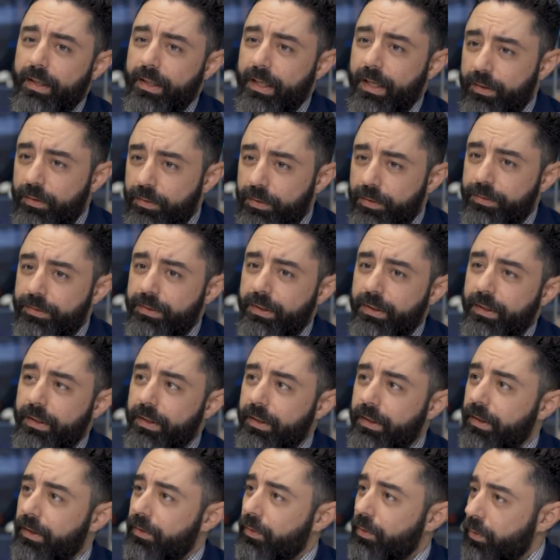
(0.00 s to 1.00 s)

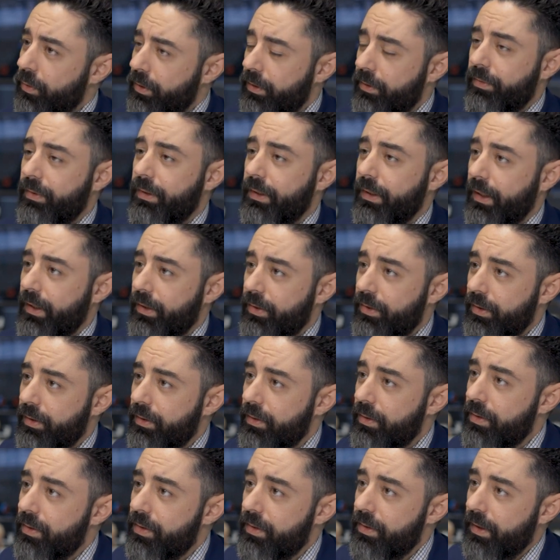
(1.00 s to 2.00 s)
alerting and
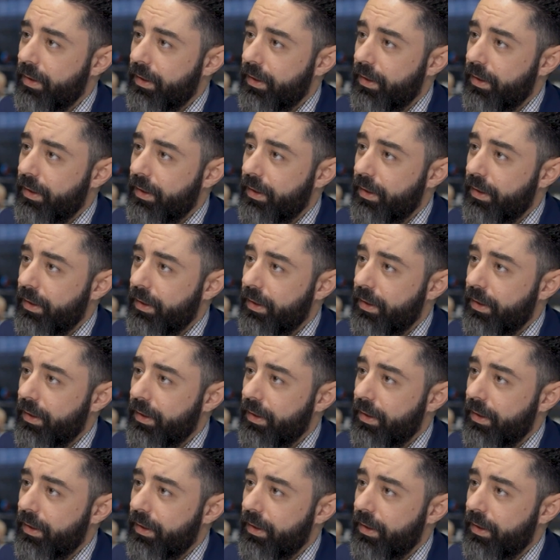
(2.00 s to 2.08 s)
notifications,